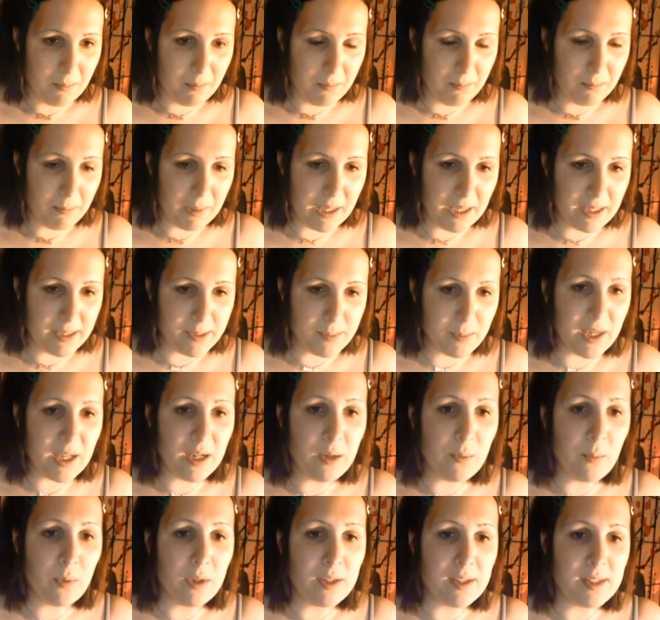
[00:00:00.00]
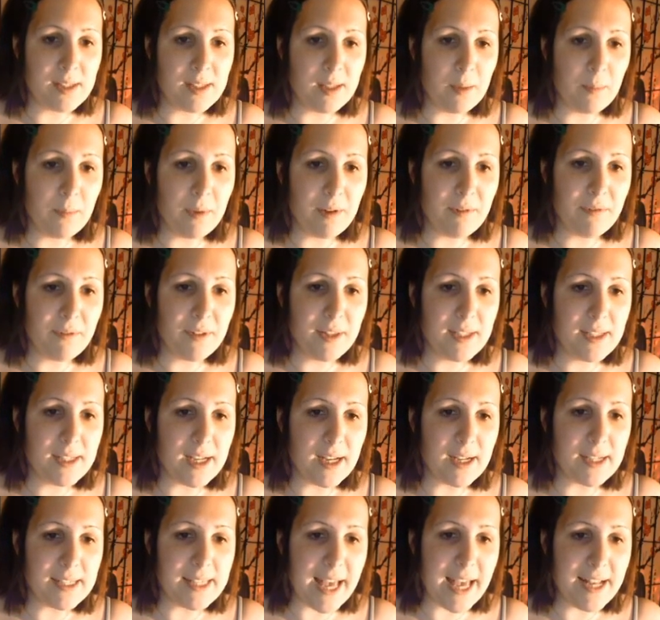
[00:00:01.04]
Because we're going to want somewhere for the
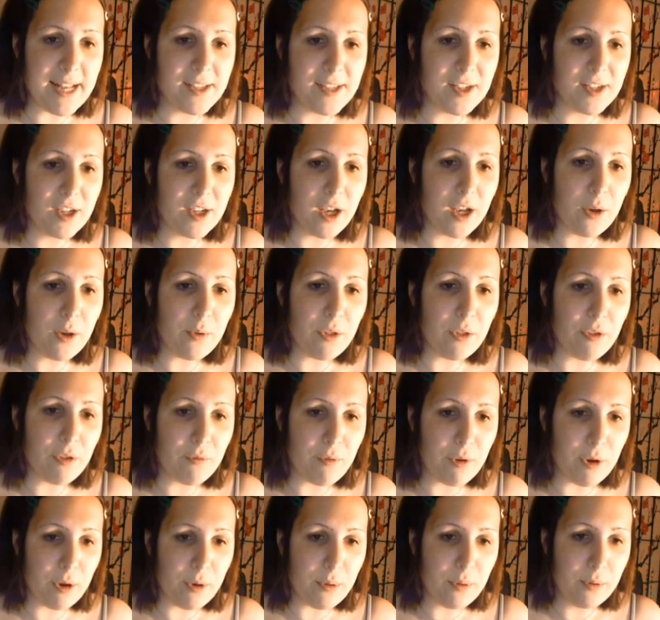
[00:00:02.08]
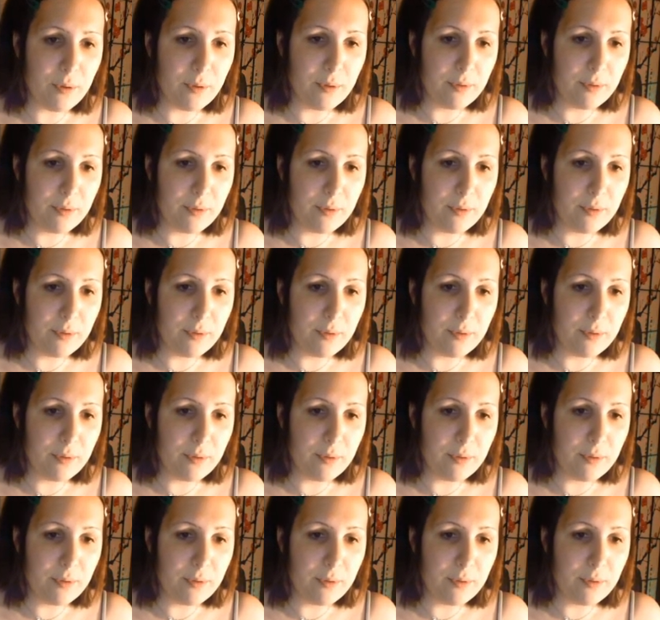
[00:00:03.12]
duck's head to go through.